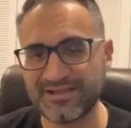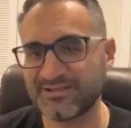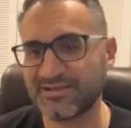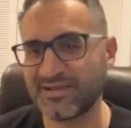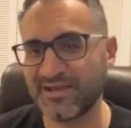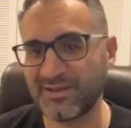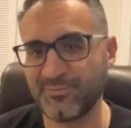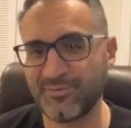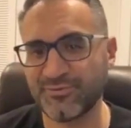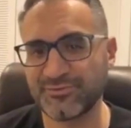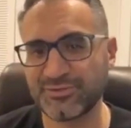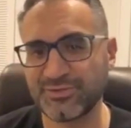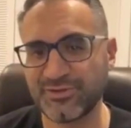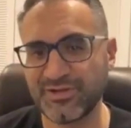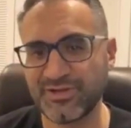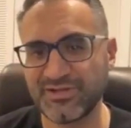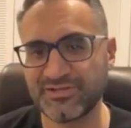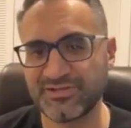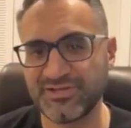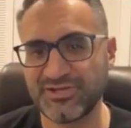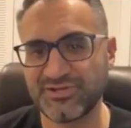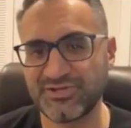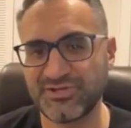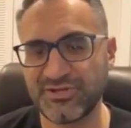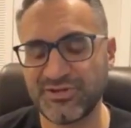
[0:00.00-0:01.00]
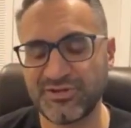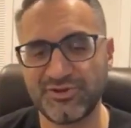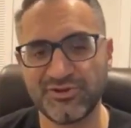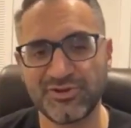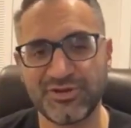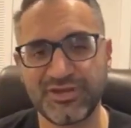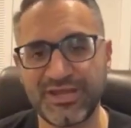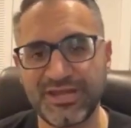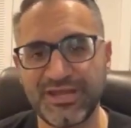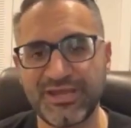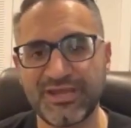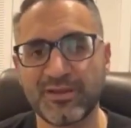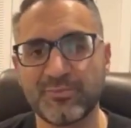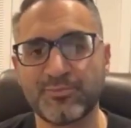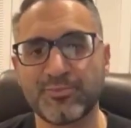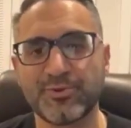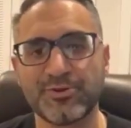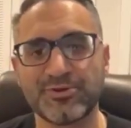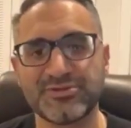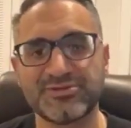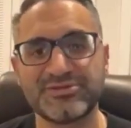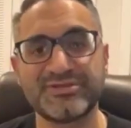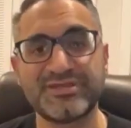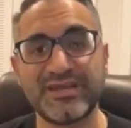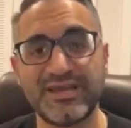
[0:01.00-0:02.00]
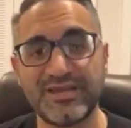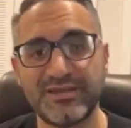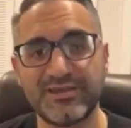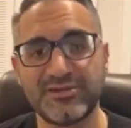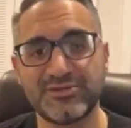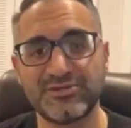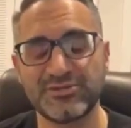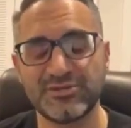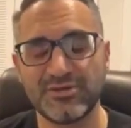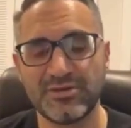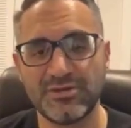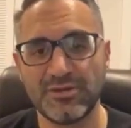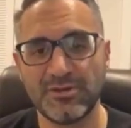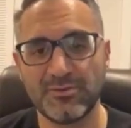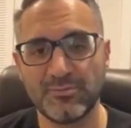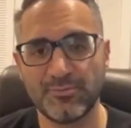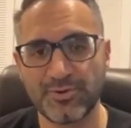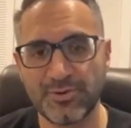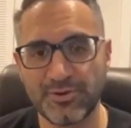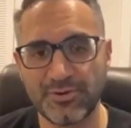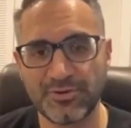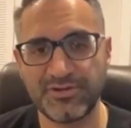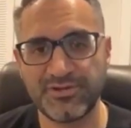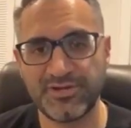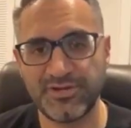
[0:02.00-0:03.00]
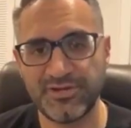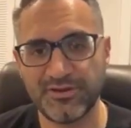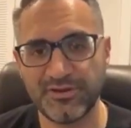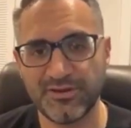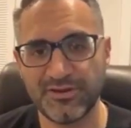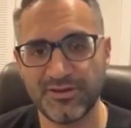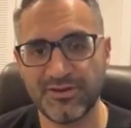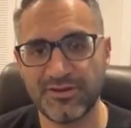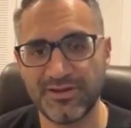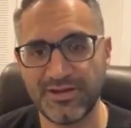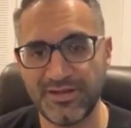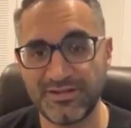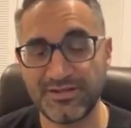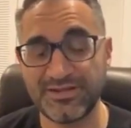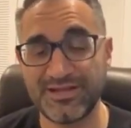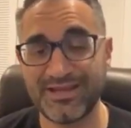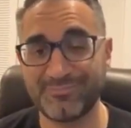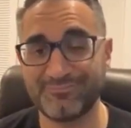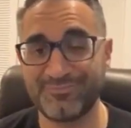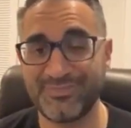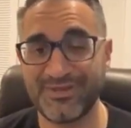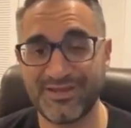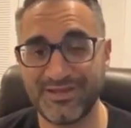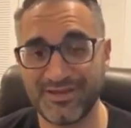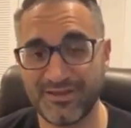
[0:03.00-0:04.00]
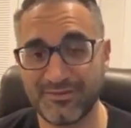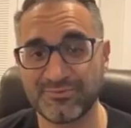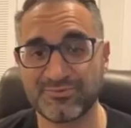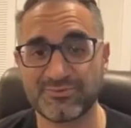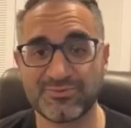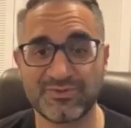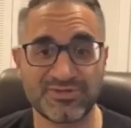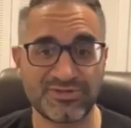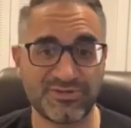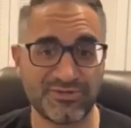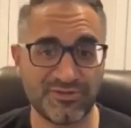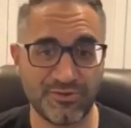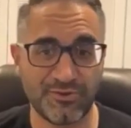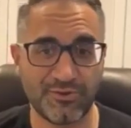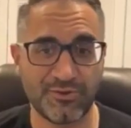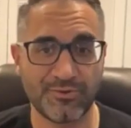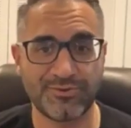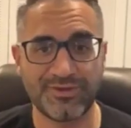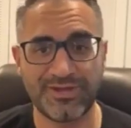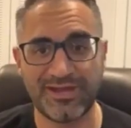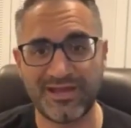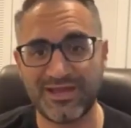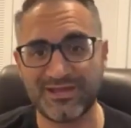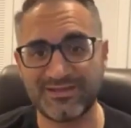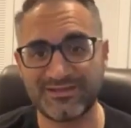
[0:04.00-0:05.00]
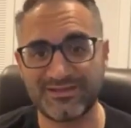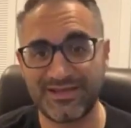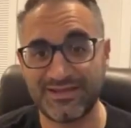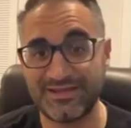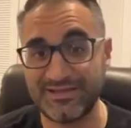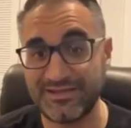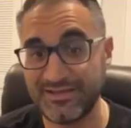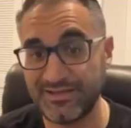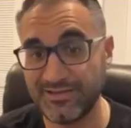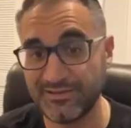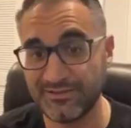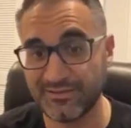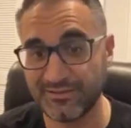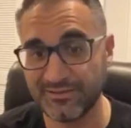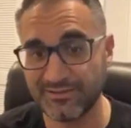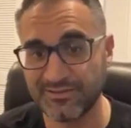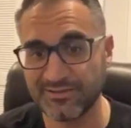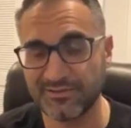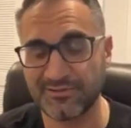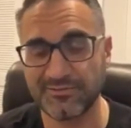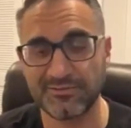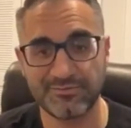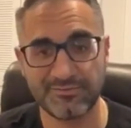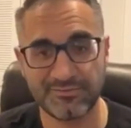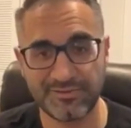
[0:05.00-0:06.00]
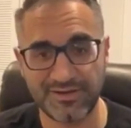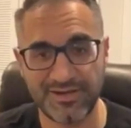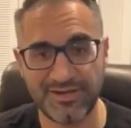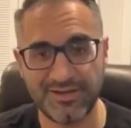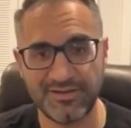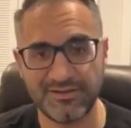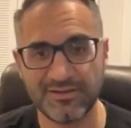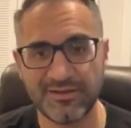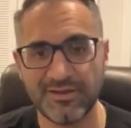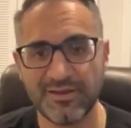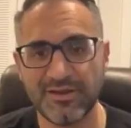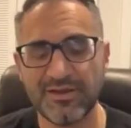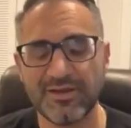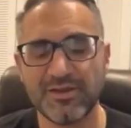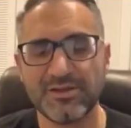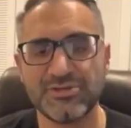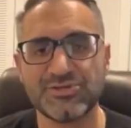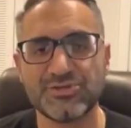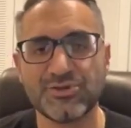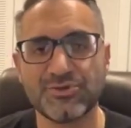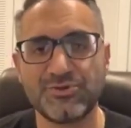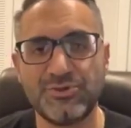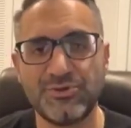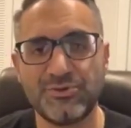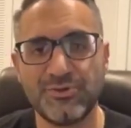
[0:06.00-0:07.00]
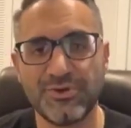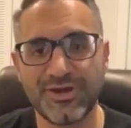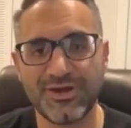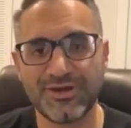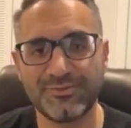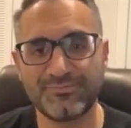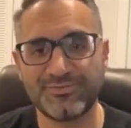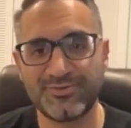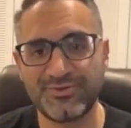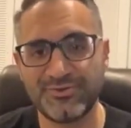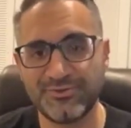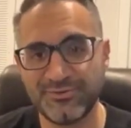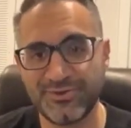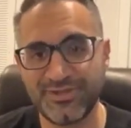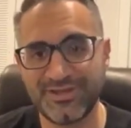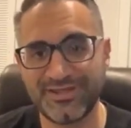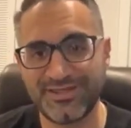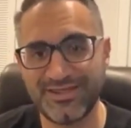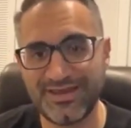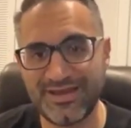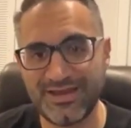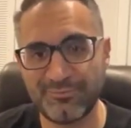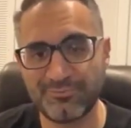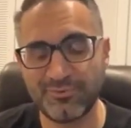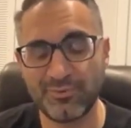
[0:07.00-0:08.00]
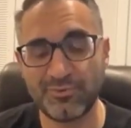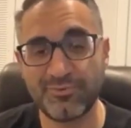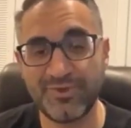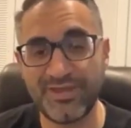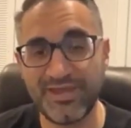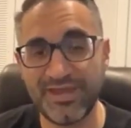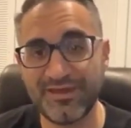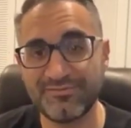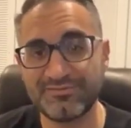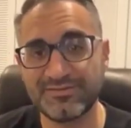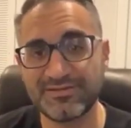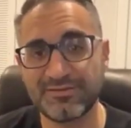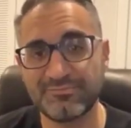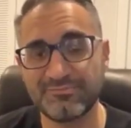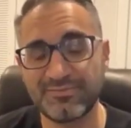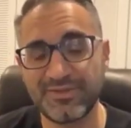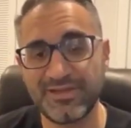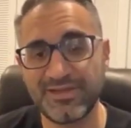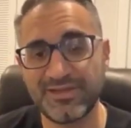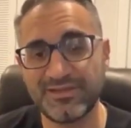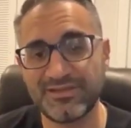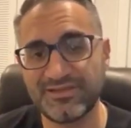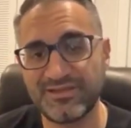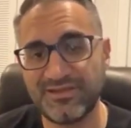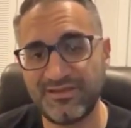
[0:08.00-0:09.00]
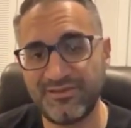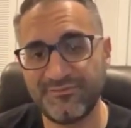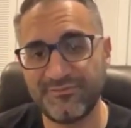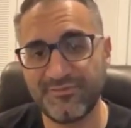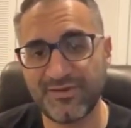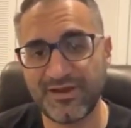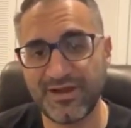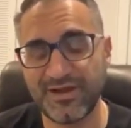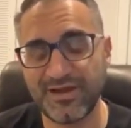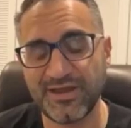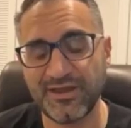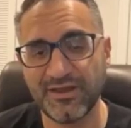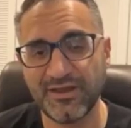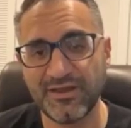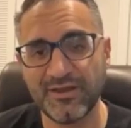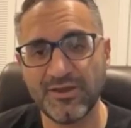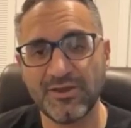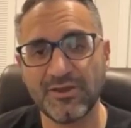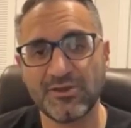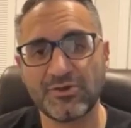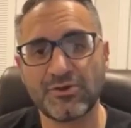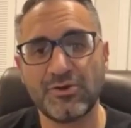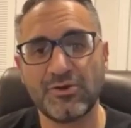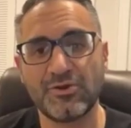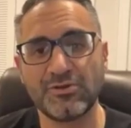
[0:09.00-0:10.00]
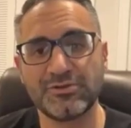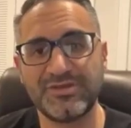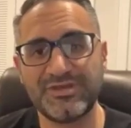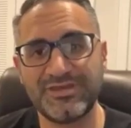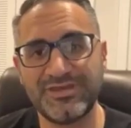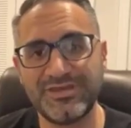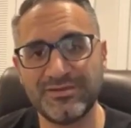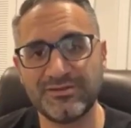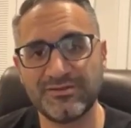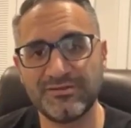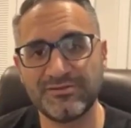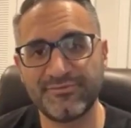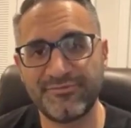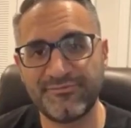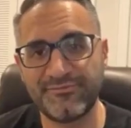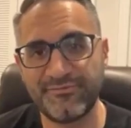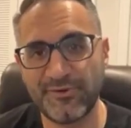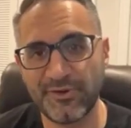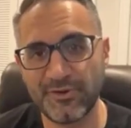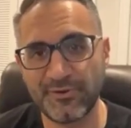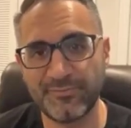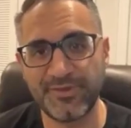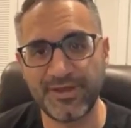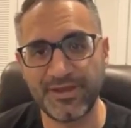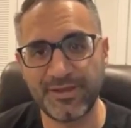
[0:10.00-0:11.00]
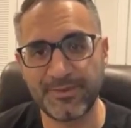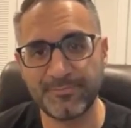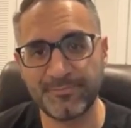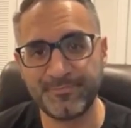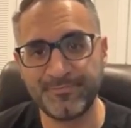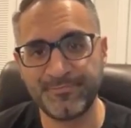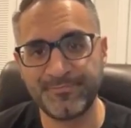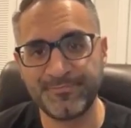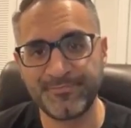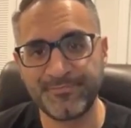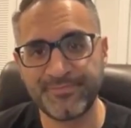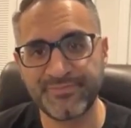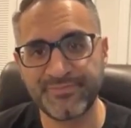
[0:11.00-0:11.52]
That type of transition, and you're getting a percentage per year, and that becomes what's known as a yield, right? So you are doing that. Well, we have something in DeFi called yield farming.